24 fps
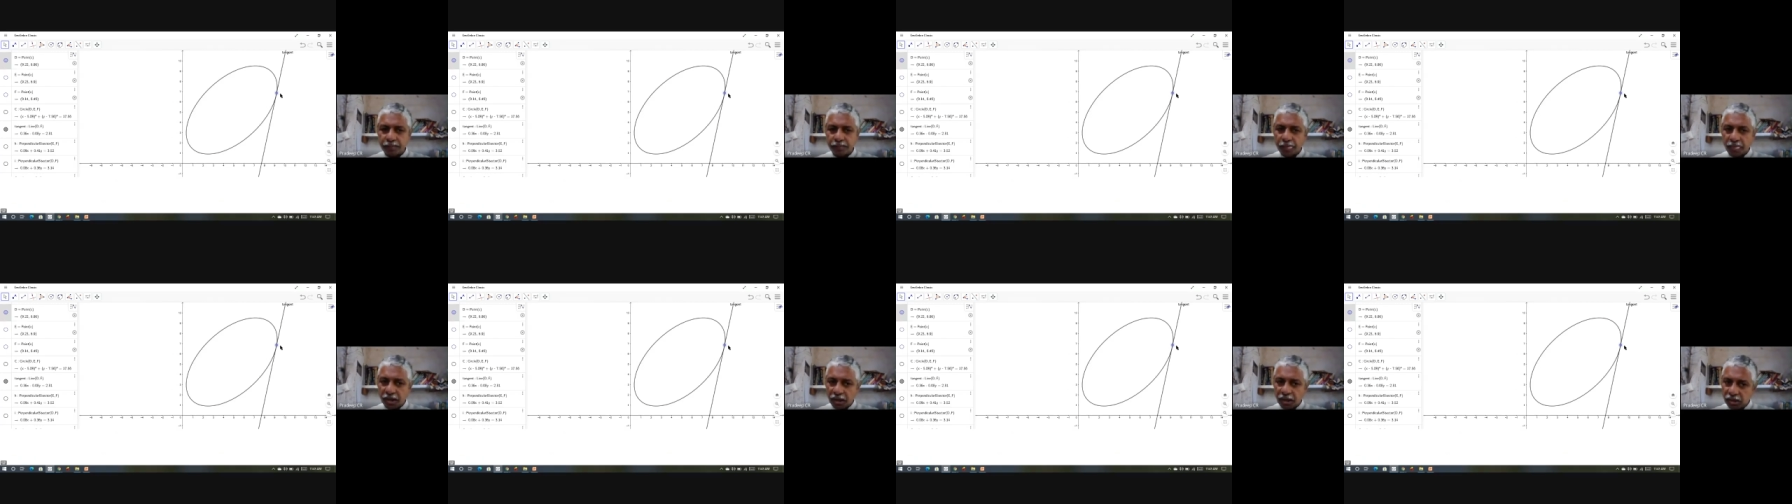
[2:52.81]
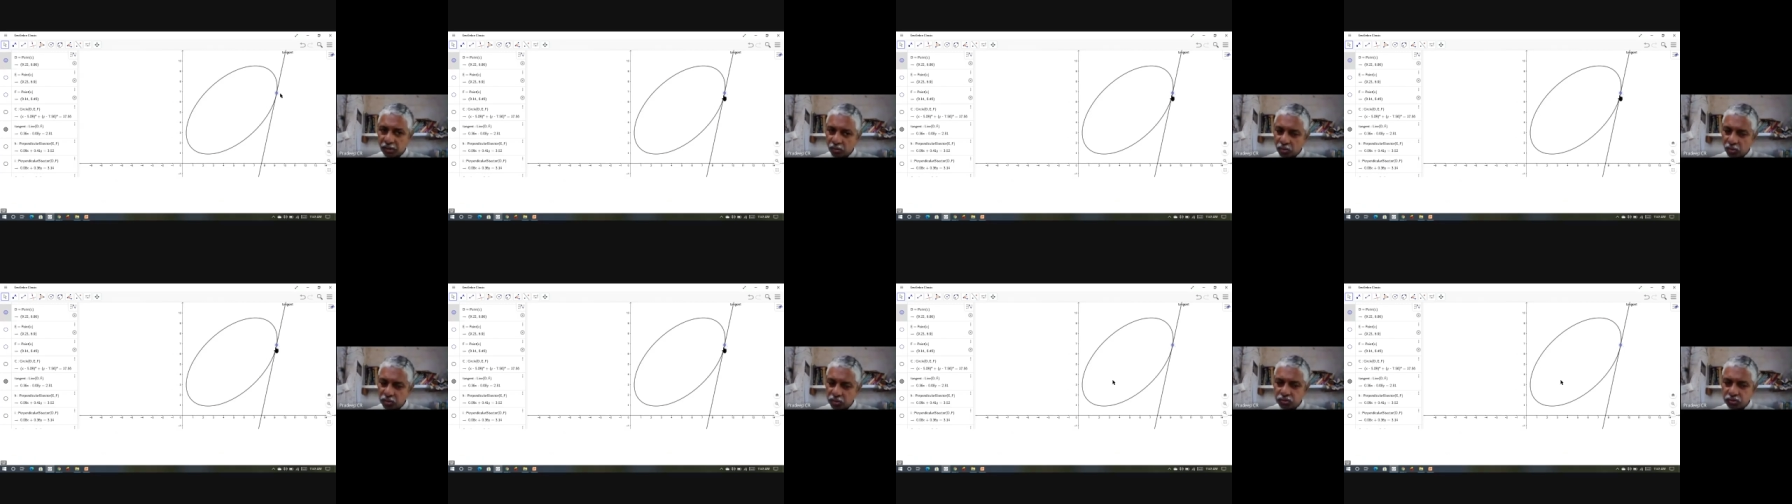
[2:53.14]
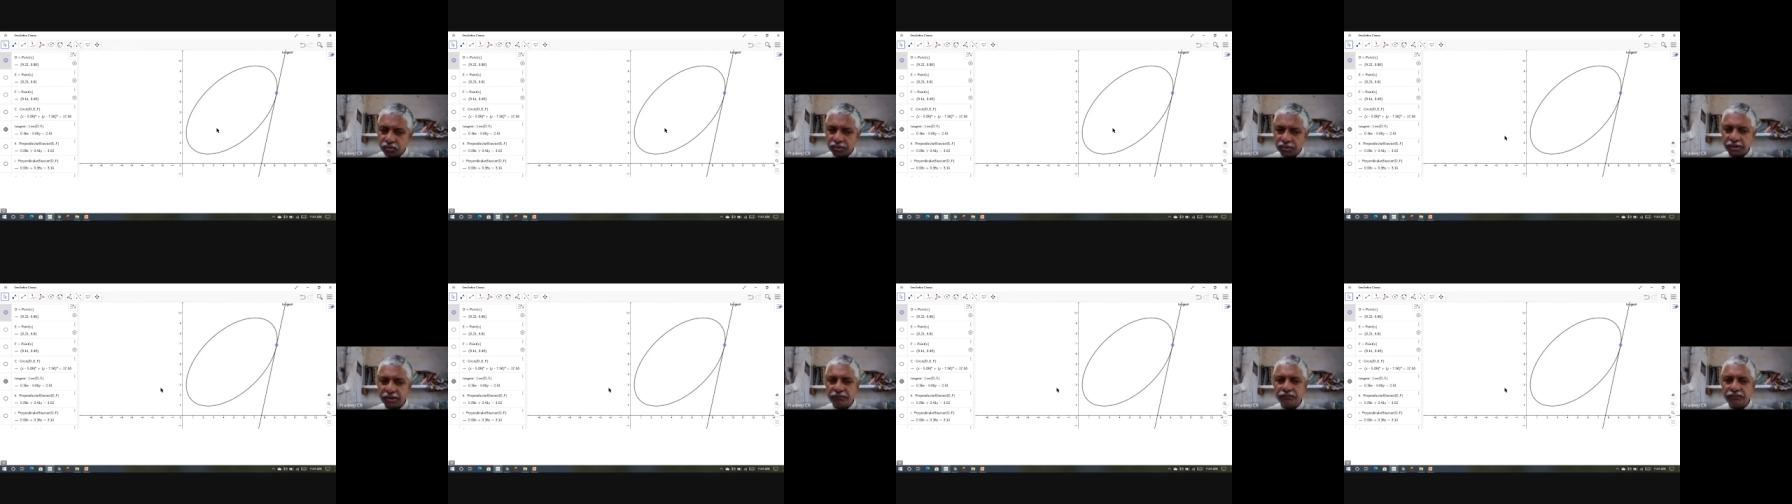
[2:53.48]
i also
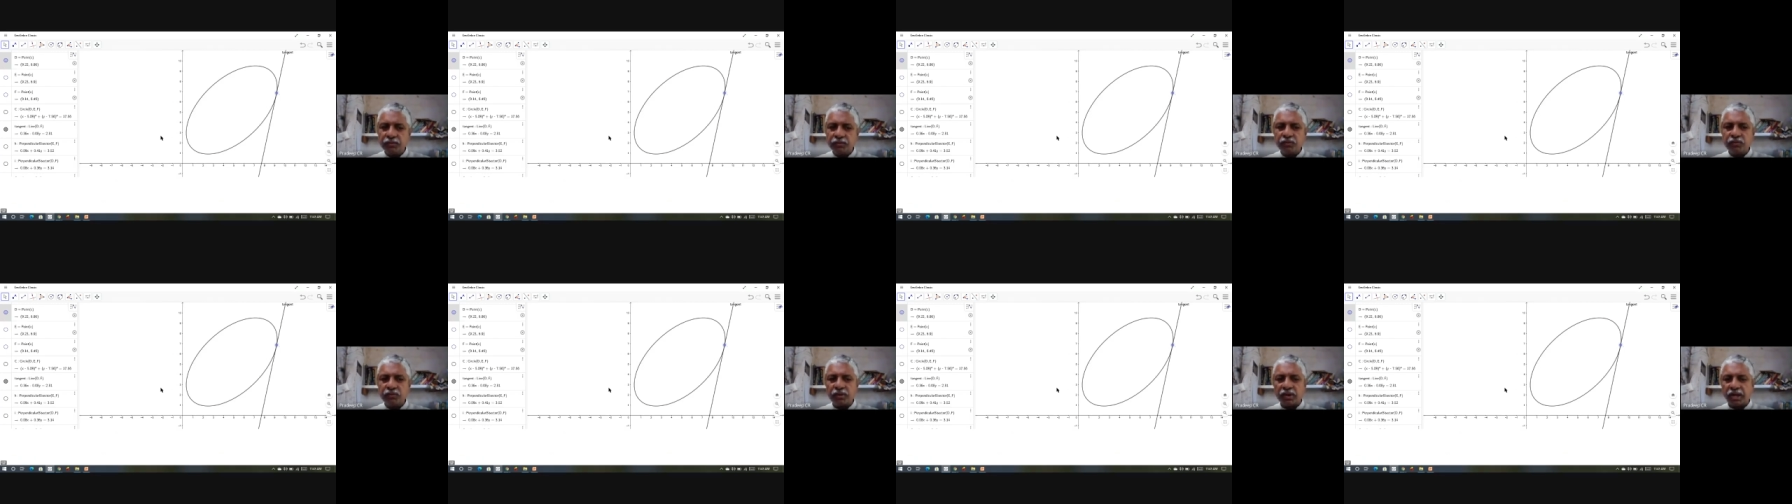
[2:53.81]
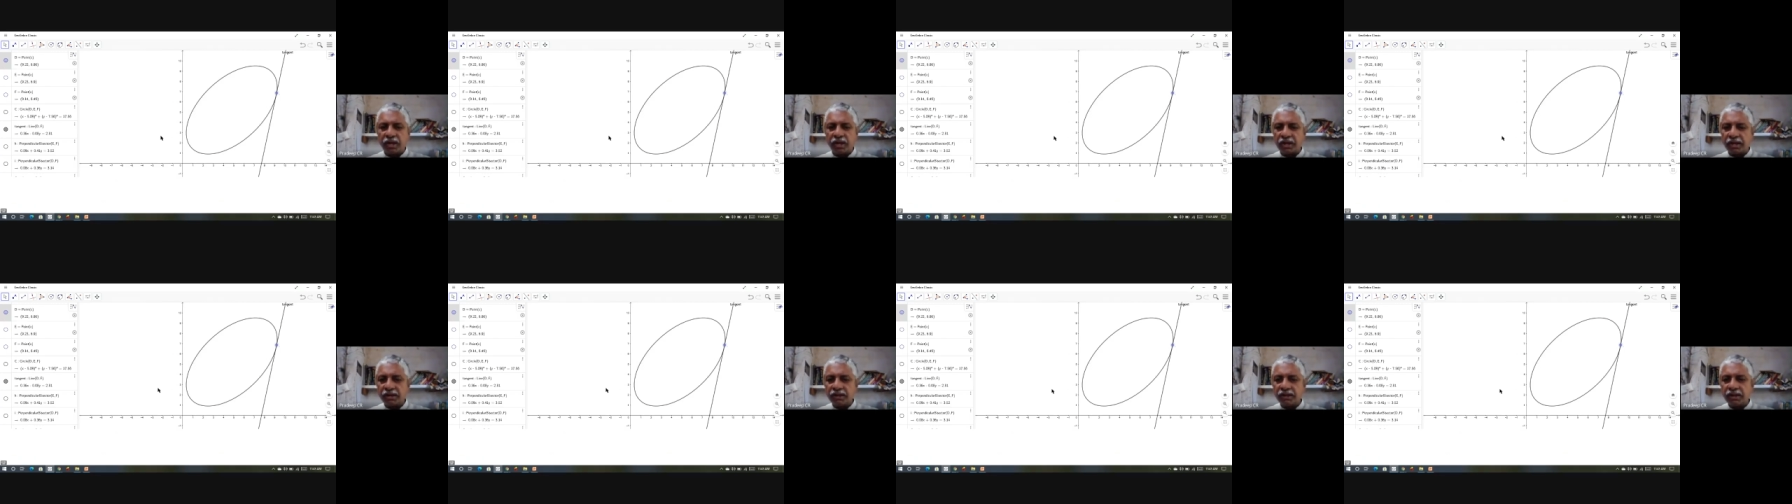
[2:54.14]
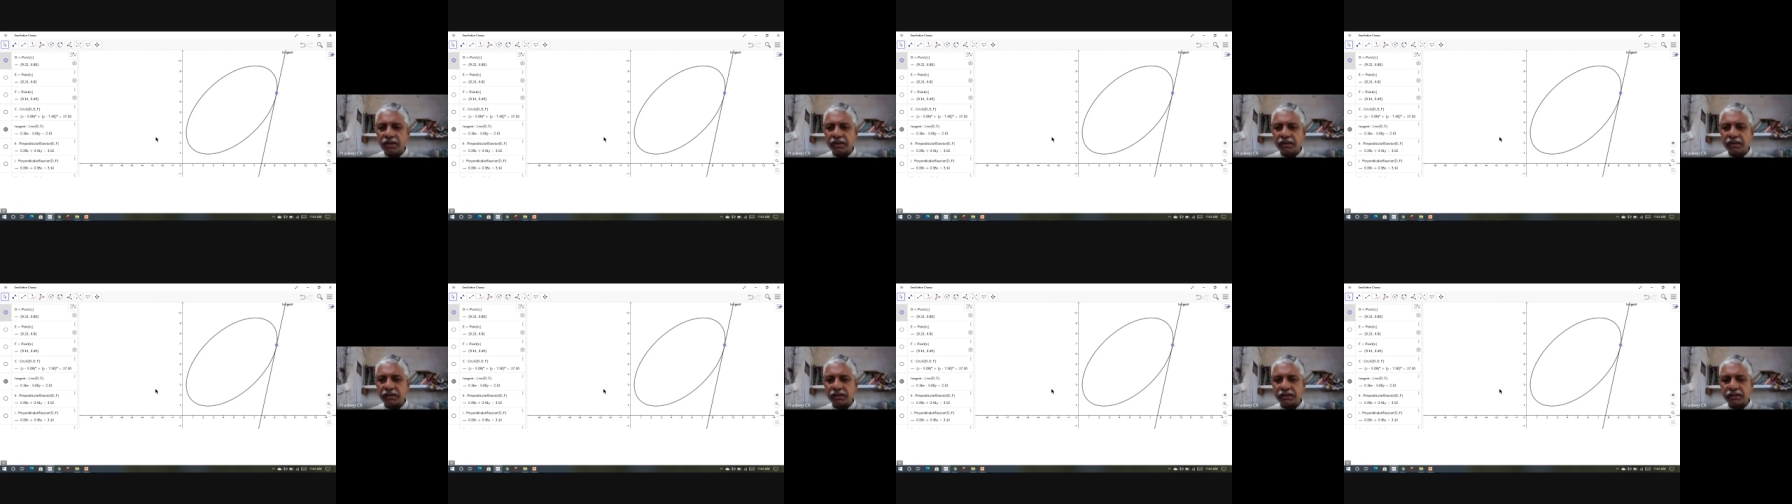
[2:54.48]
gave you
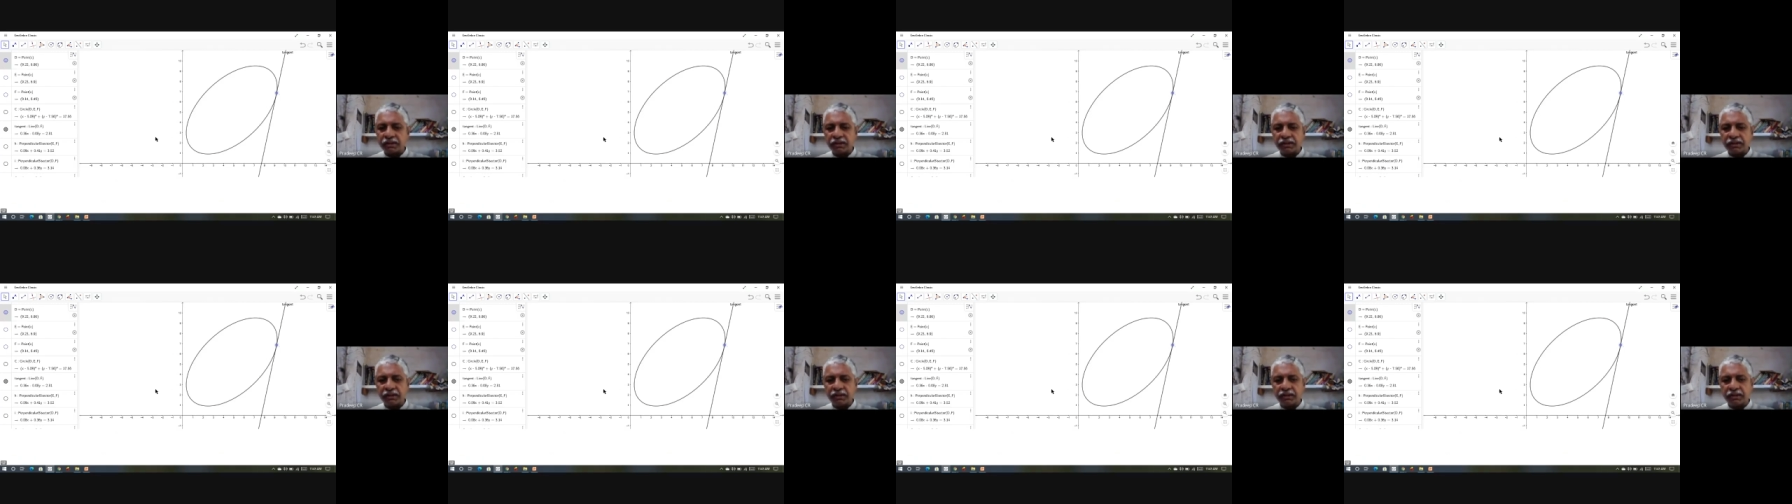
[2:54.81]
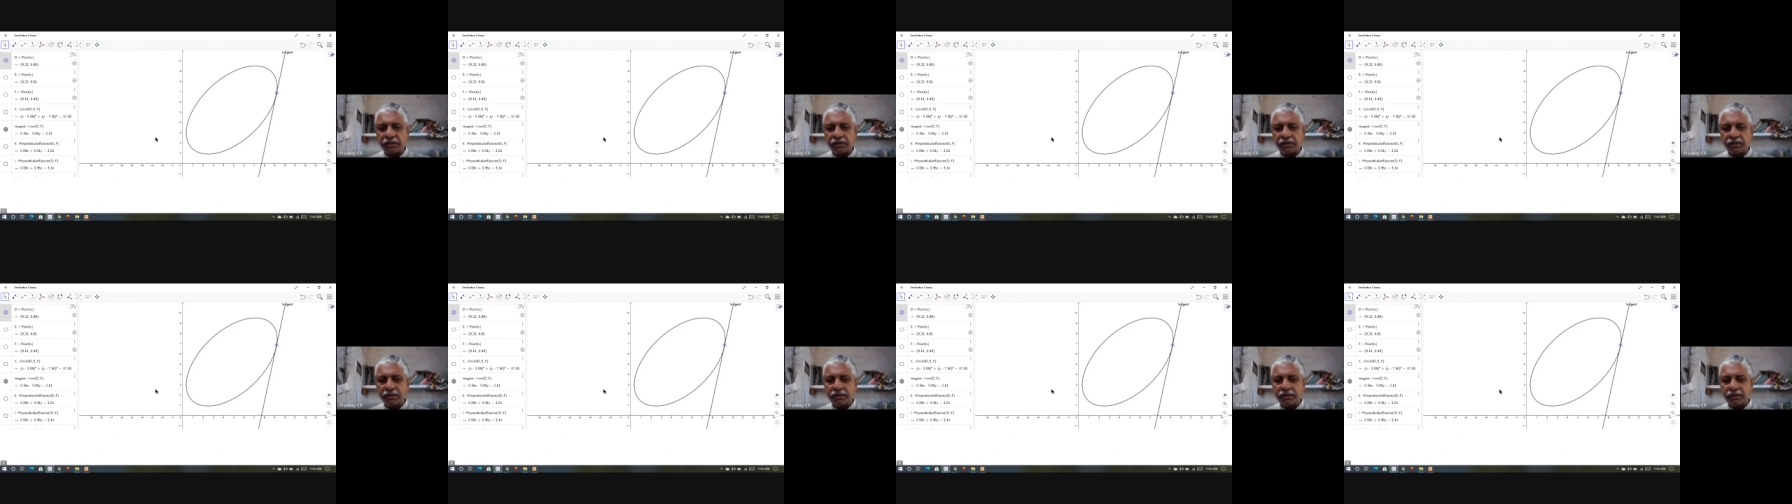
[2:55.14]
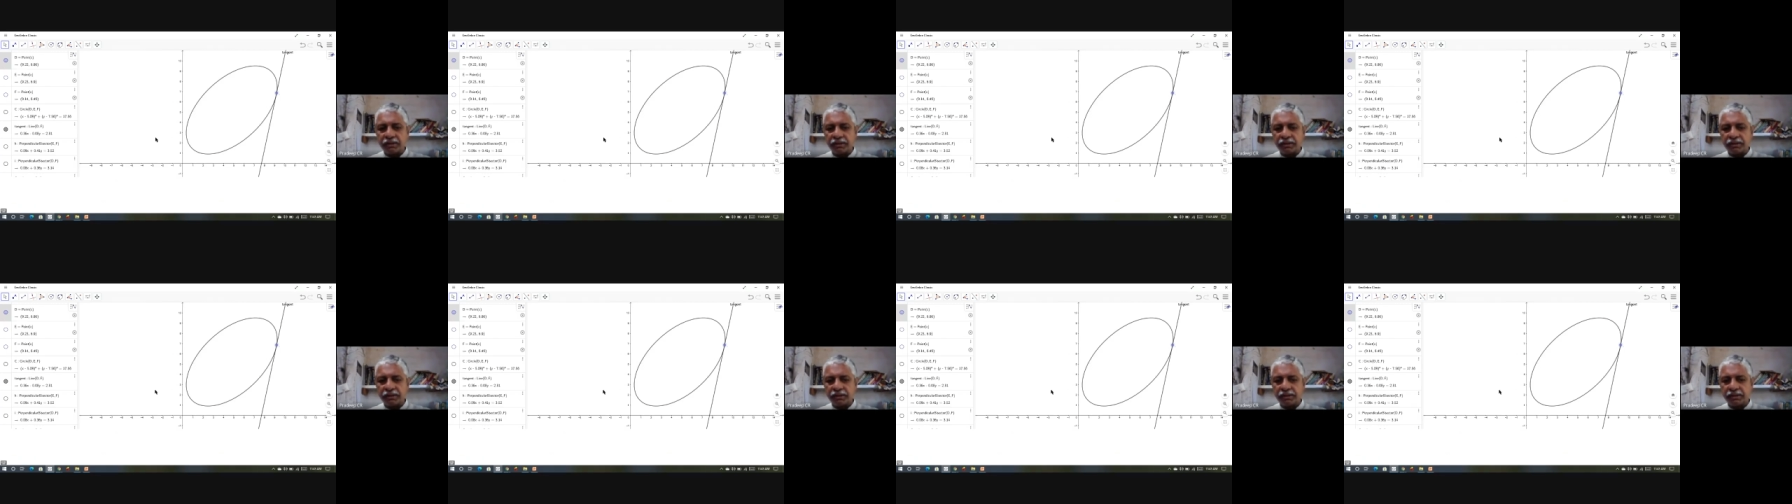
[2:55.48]
another
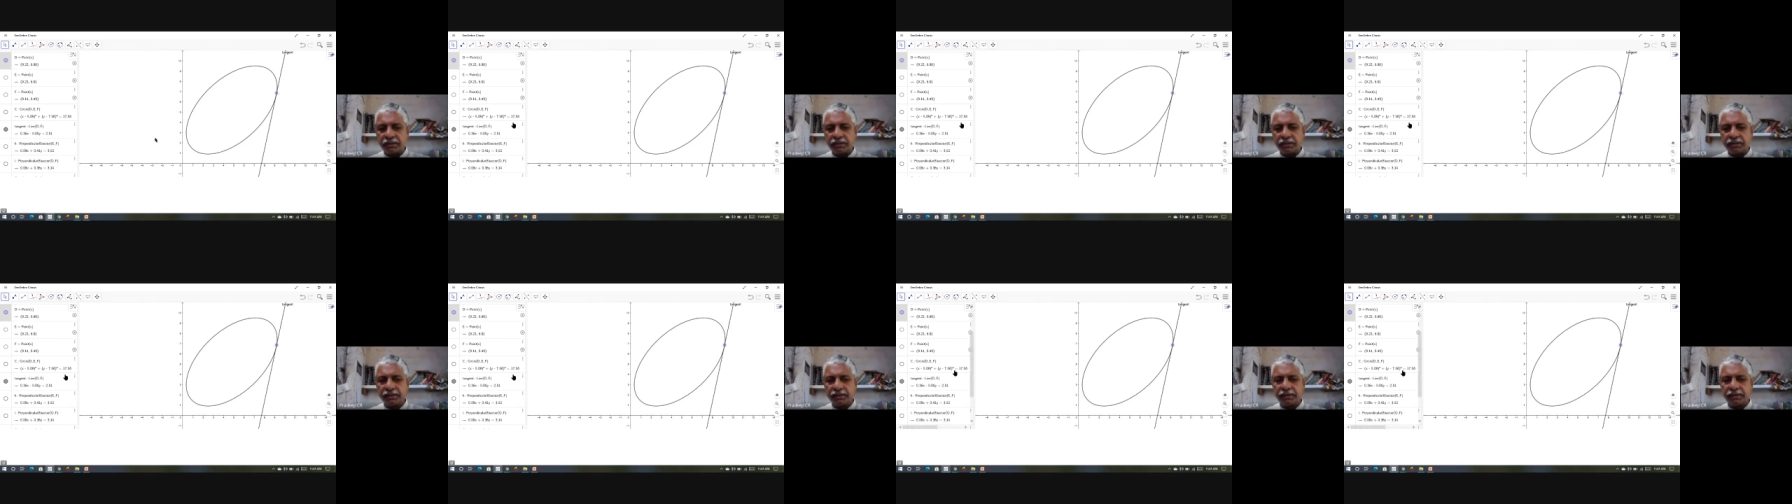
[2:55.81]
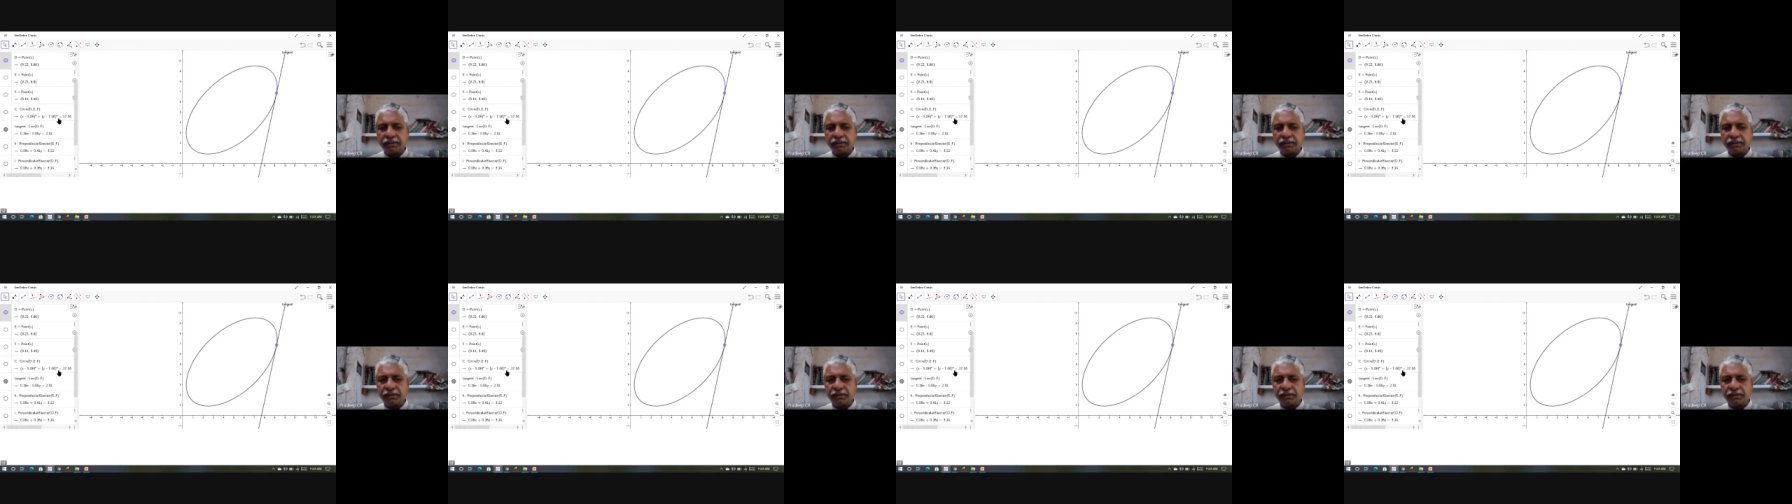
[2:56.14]
uh,